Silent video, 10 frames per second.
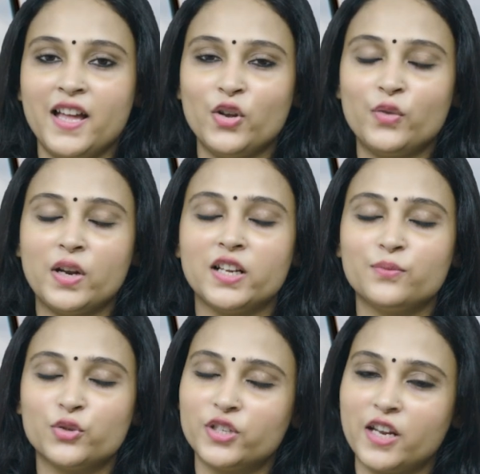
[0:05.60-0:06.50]
Hello and
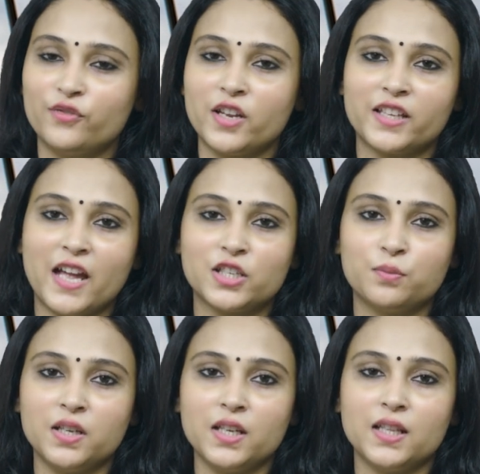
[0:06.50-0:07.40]
welcome to TNB
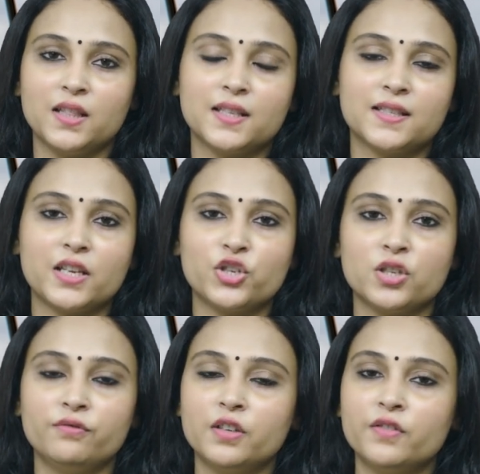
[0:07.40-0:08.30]
Academy. In this
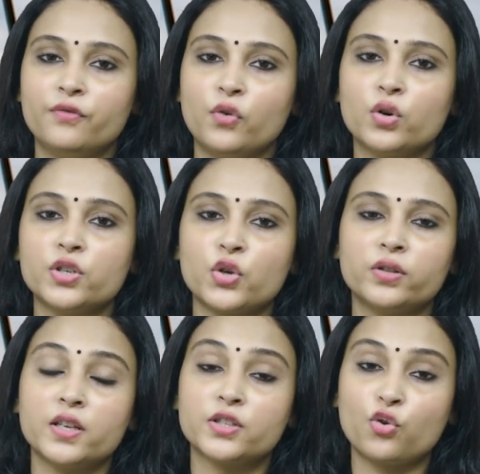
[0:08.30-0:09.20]
session, we will focus
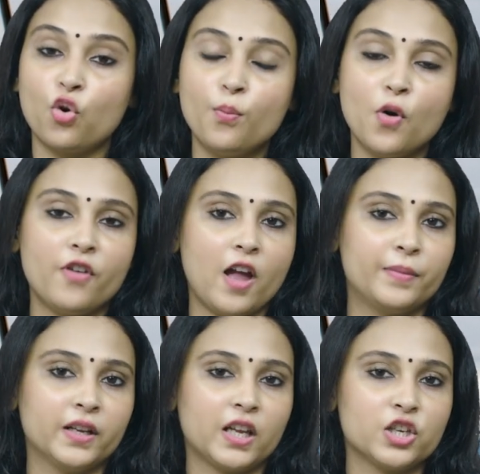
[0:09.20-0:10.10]
on the scope of
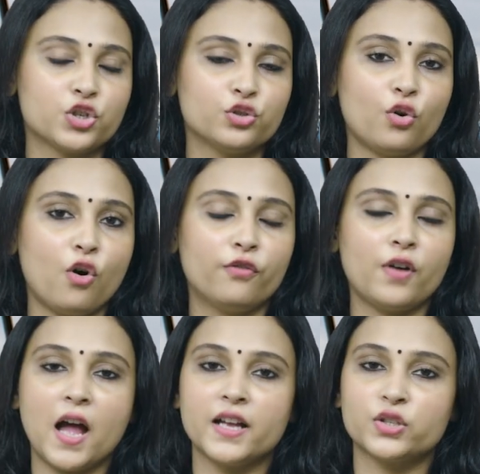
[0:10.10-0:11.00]
application of
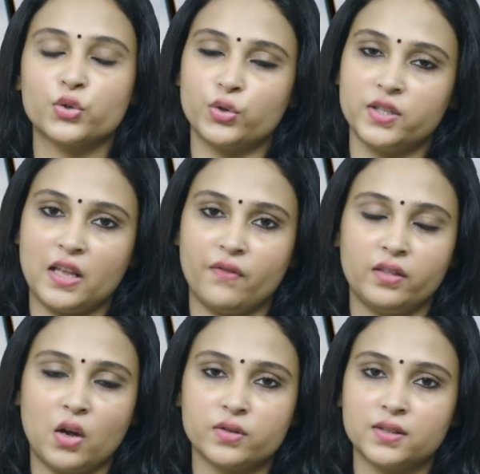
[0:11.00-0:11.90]
ISO
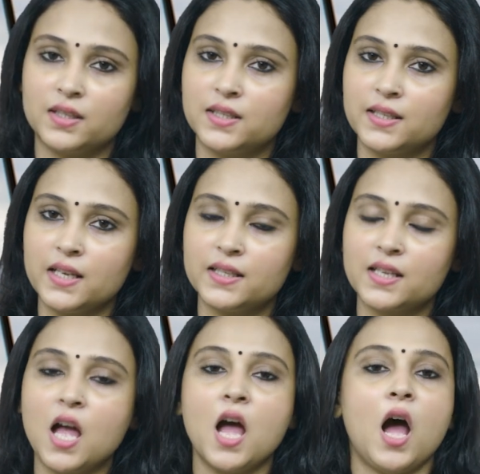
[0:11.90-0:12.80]
27036,
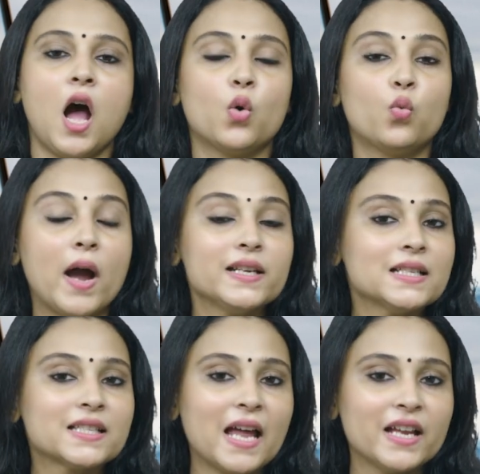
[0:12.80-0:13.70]
a
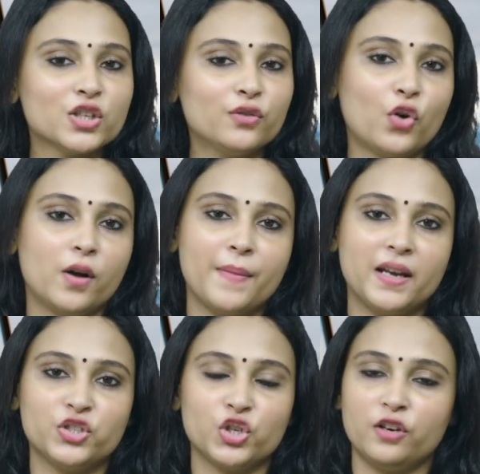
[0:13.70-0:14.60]
vital standard for
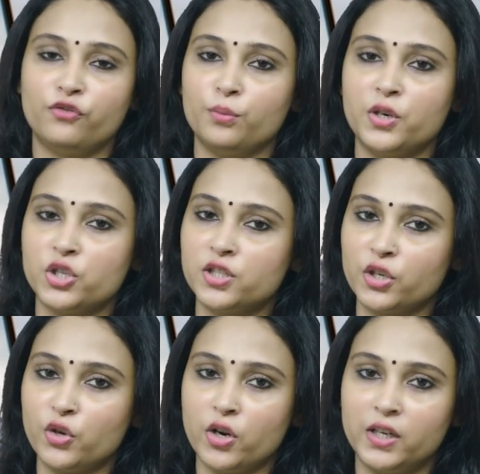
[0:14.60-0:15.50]
managing information
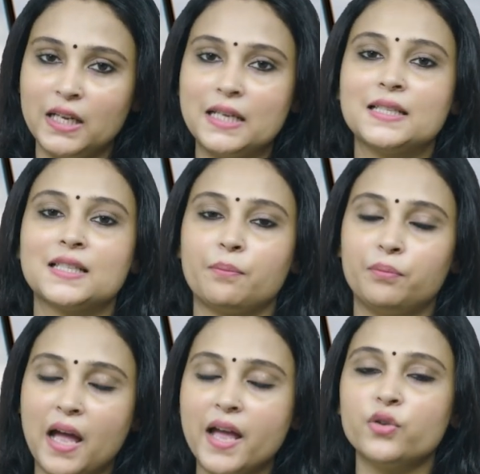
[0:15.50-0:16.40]
security in
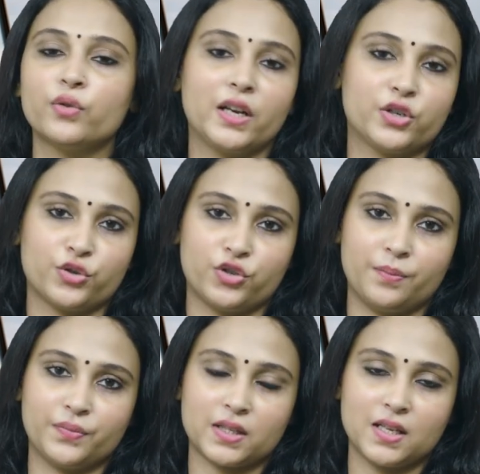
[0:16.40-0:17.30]
supplier
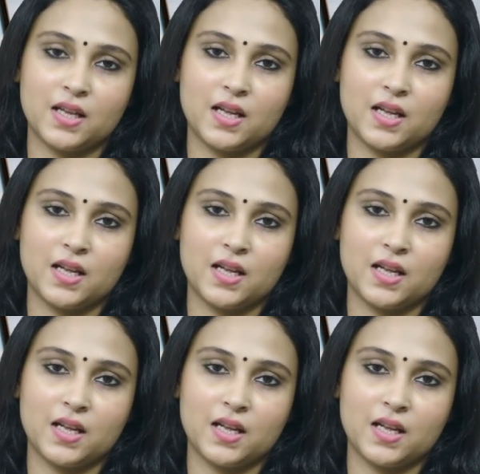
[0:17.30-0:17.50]
relationships.